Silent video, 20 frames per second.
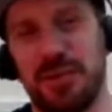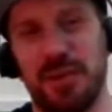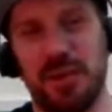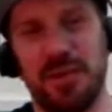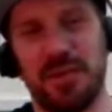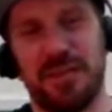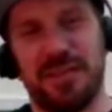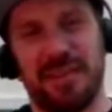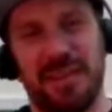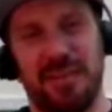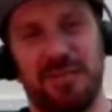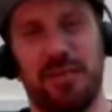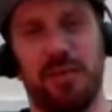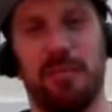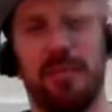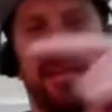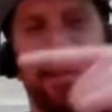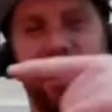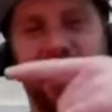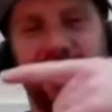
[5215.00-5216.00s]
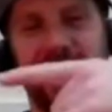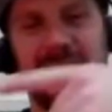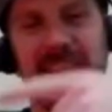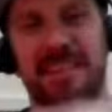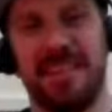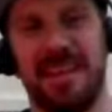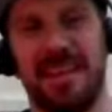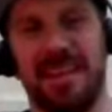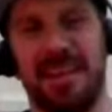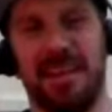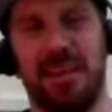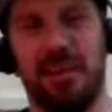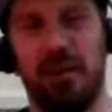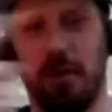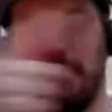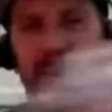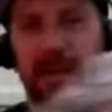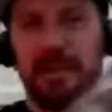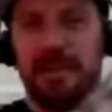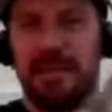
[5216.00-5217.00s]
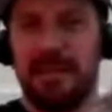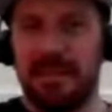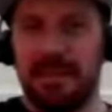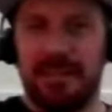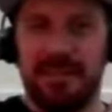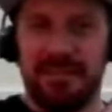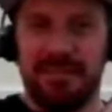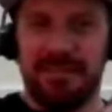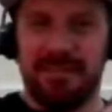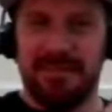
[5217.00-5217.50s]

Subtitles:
Joe's stuff will be in the comments.